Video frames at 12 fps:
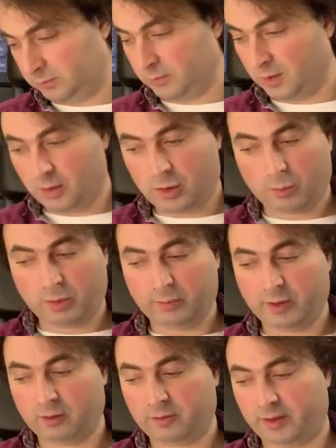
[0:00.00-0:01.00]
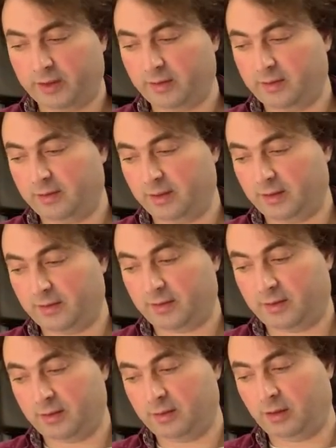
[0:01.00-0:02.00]
So we will find that
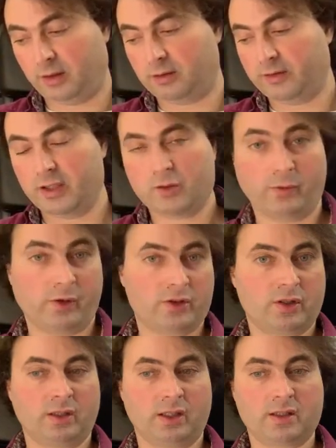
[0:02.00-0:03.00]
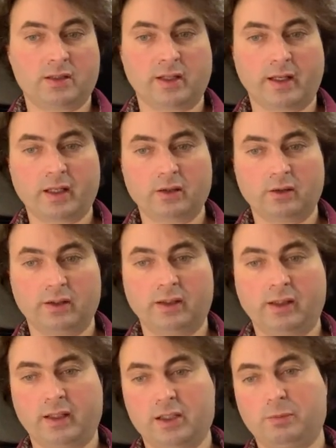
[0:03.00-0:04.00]
our Green's function is diagonal in
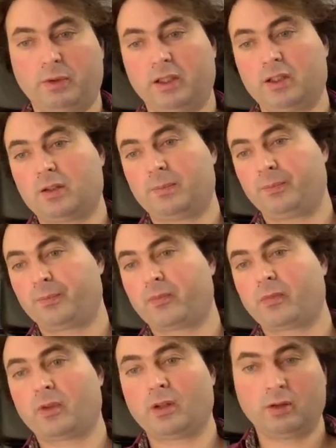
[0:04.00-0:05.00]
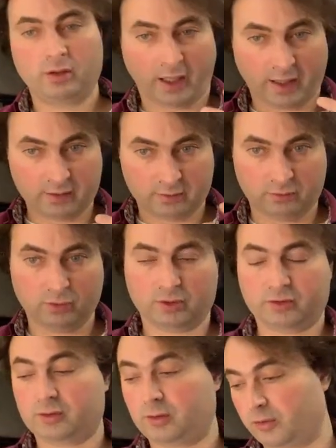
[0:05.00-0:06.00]
k-space and
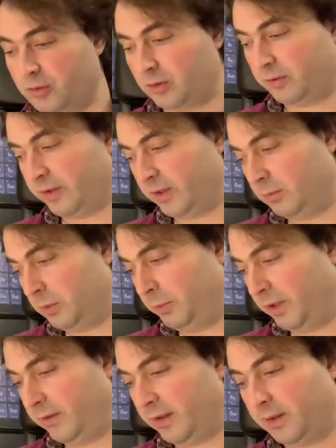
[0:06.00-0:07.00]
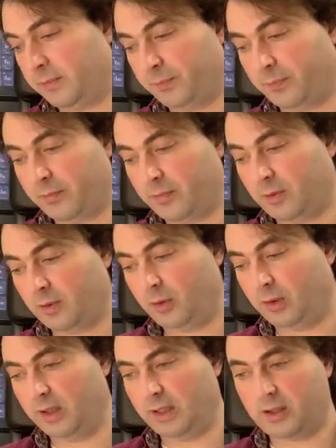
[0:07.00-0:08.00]
not conserving the momenta
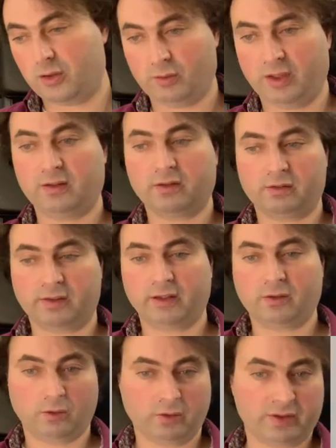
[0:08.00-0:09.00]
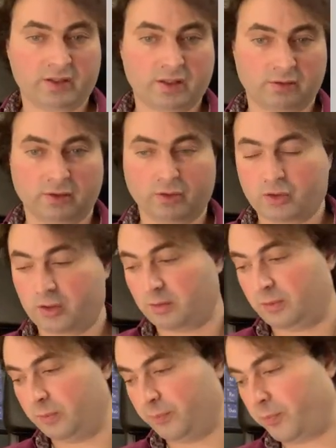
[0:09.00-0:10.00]
unless you integrate all these zeros,
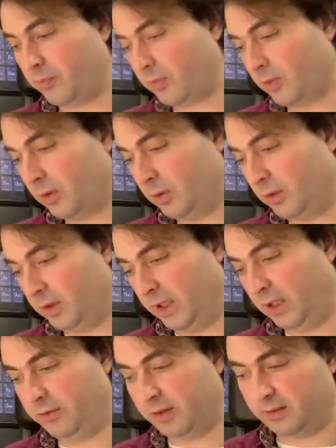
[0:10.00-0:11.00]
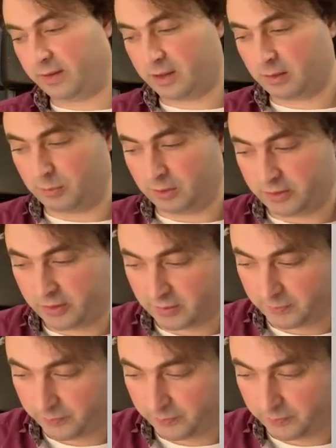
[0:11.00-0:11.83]
the infinitesimals